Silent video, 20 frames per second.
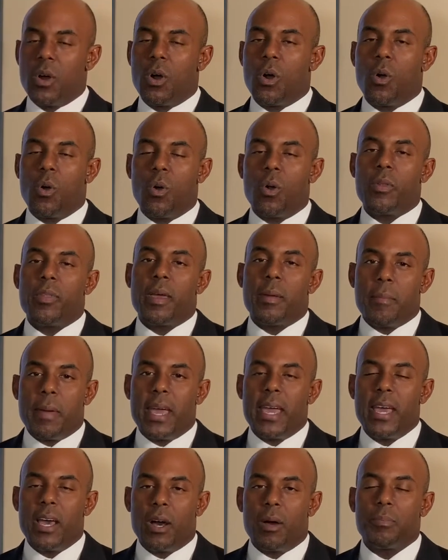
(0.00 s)
or they may
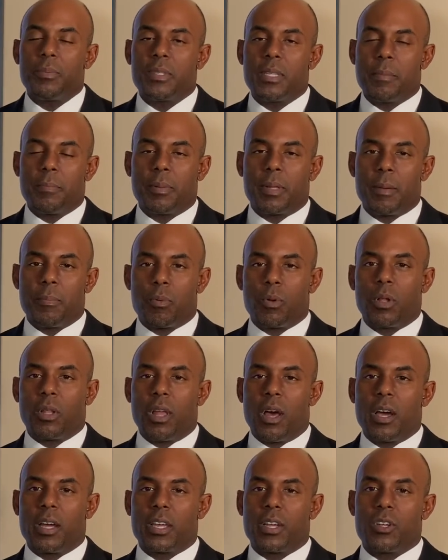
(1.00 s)
help simply
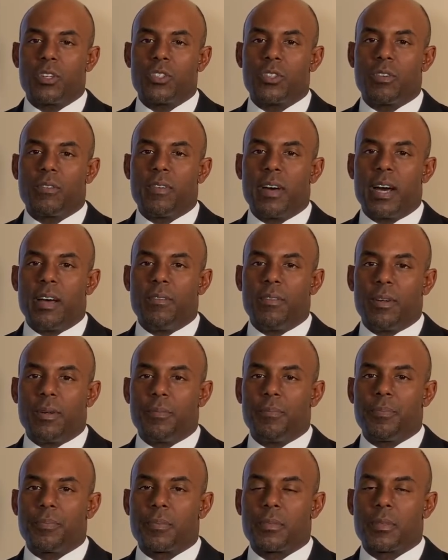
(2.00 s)
prolong your survival.